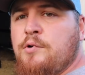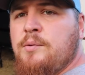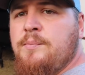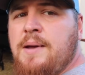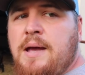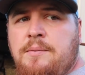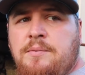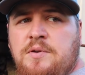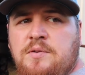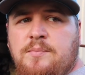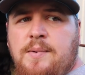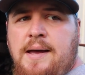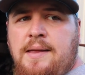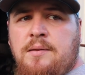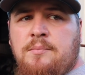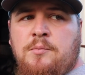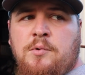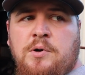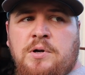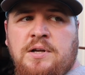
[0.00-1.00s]
more babies by
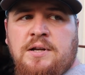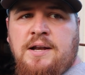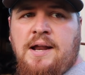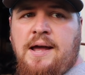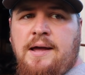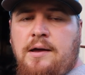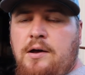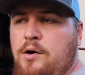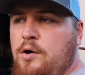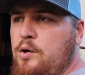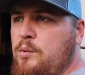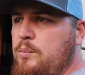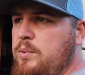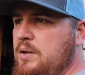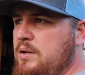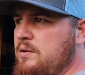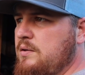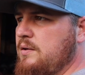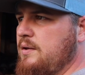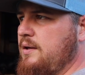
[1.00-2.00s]
the morning, I hope.
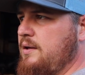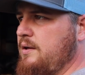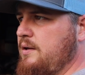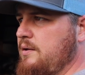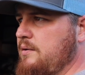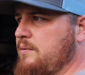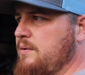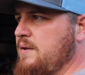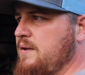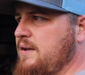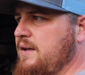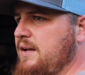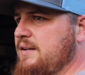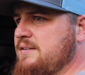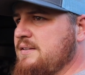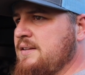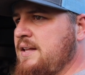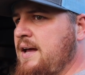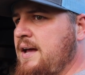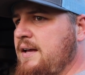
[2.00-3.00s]
Uh,
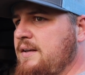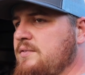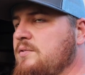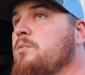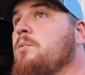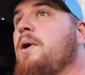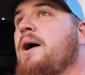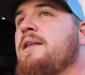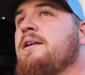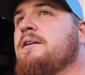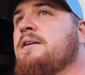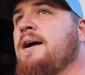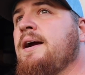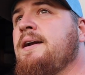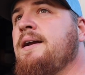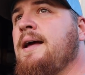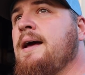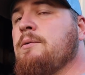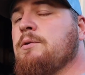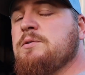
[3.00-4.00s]
it's nice weather right
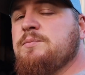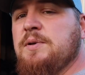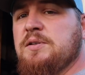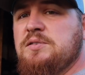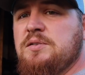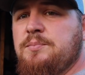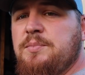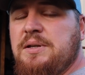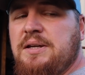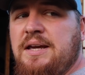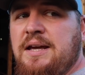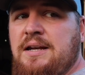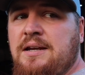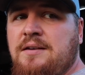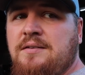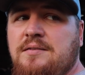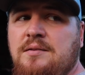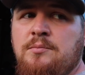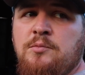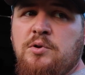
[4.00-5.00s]
now. We're supposed to be
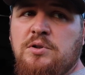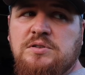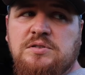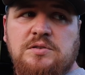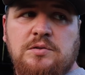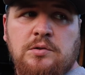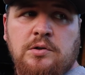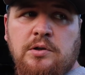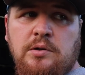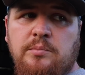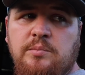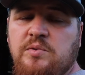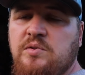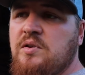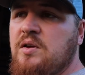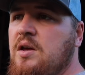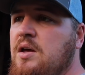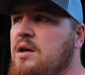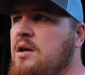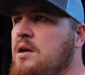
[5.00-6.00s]
getting some more storms,
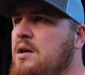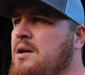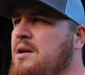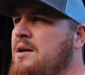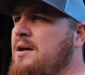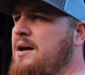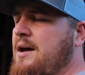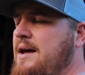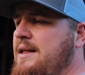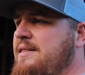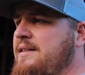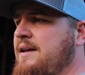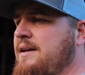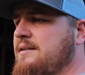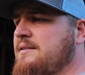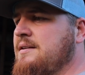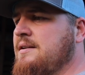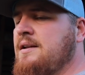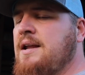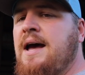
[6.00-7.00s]
I
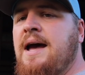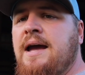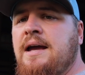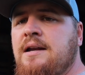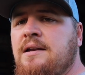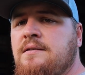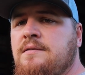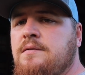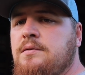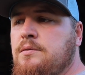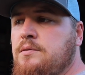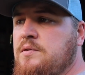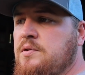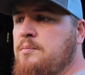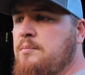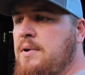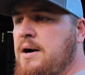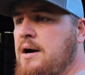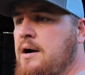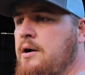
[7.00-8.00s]
think, tonight into
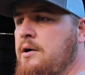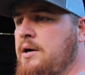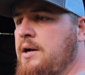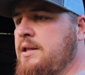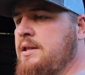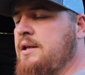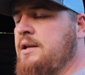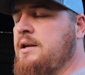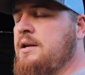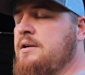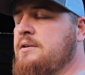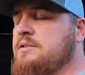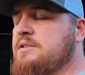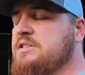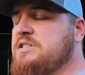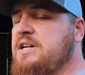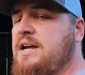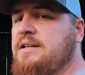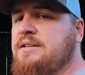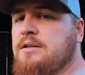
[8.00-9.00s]
tomorrow. And then there's a
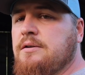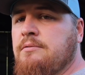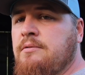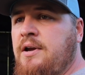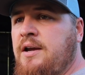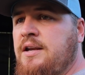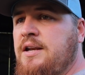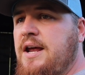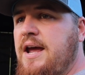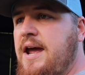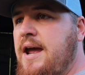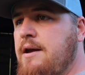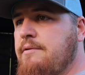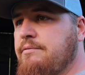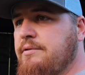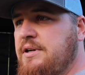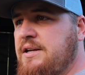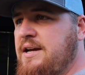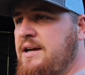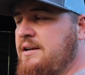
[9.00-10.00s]
chance of rain
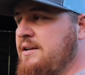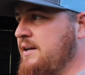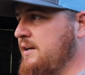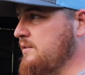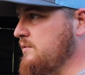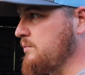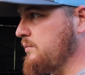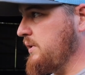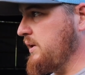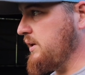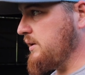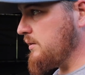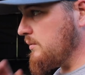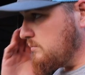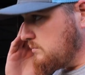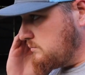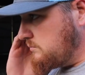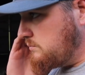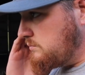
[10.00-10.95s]
every day next week,